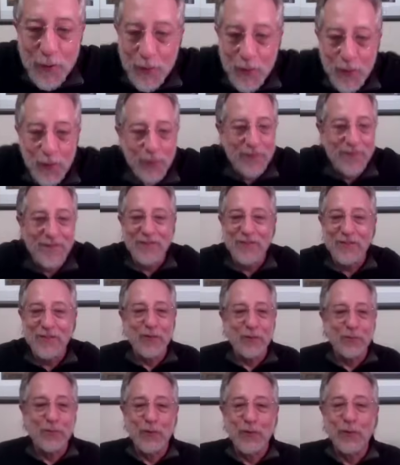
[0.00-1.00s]
oh, this is
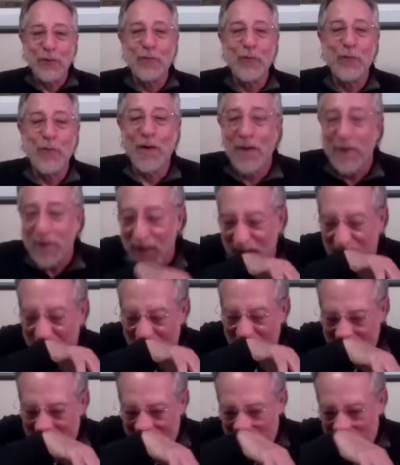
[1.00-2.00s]
the beautiful part
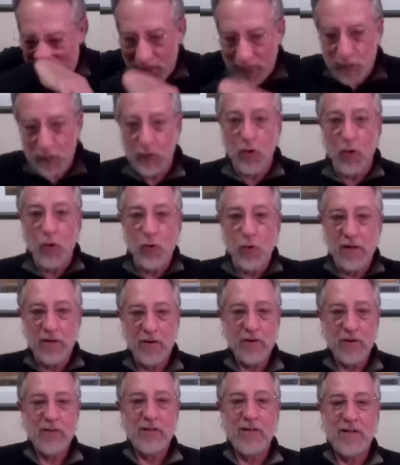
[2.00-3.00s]
you're like a yogi,
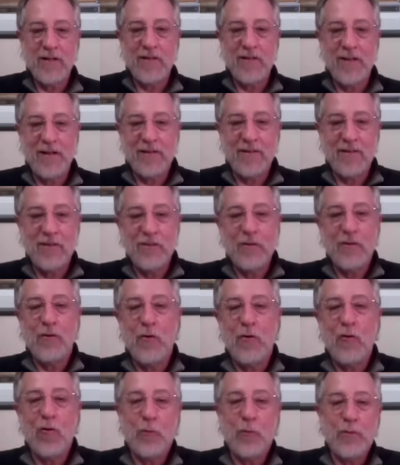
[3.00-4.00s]
they're sitting like this in the
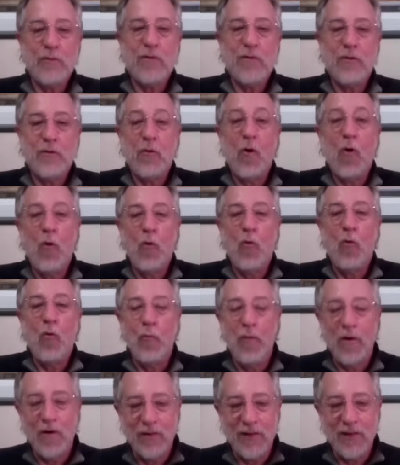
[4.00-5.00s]
yoga position, oh,
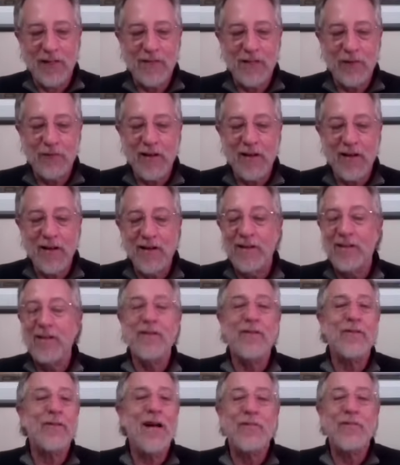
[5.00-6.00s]
all that stuff like that. I
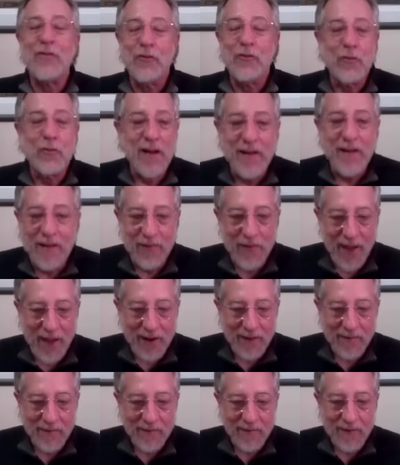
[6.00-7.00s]
don't have to do any of
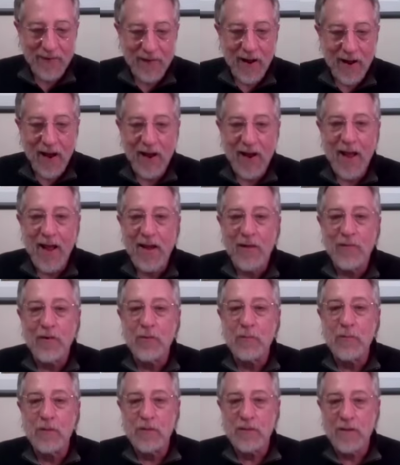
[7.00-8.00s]
that. I have a
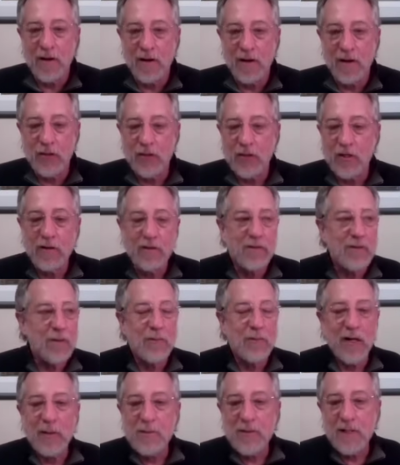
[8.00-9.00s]
massage chair.
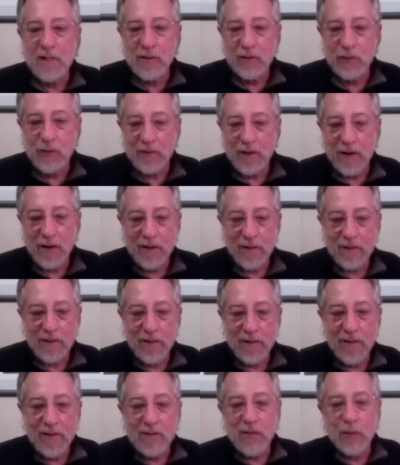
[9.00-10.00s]
Sometimes I do it there.
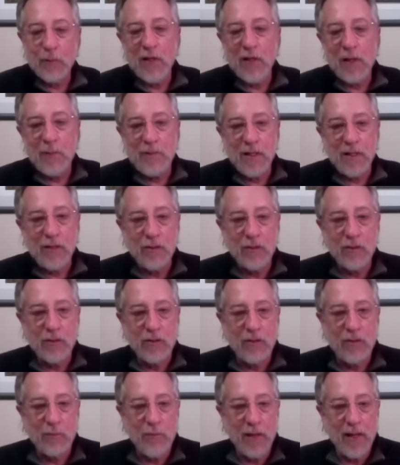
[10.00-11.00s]
Sometimes I do it
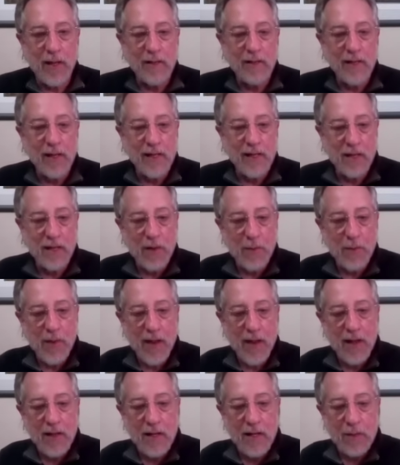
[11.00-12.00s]
in the bed, laying on my
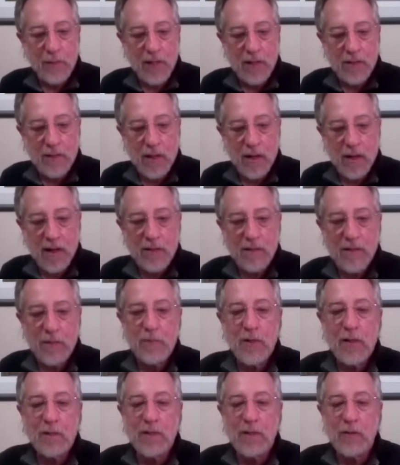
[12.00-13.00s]
back, on my side.
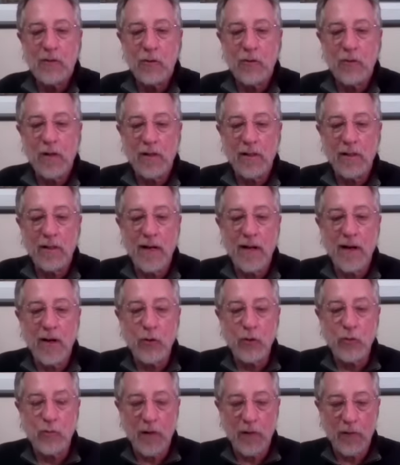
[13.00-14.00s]
Sometimes I do it on the
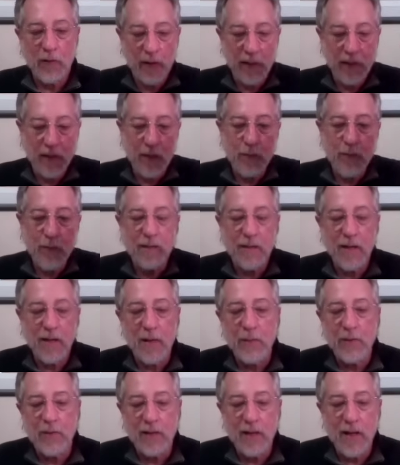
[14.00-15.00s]
couch with my feet up on
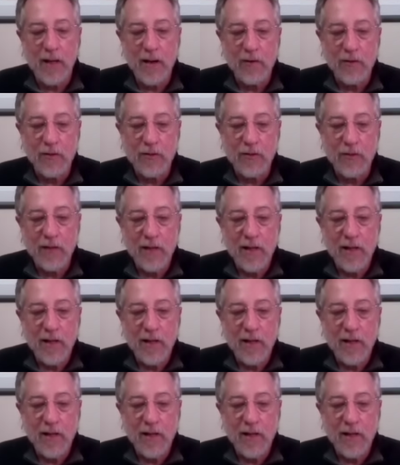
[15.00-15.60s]
top of the couch.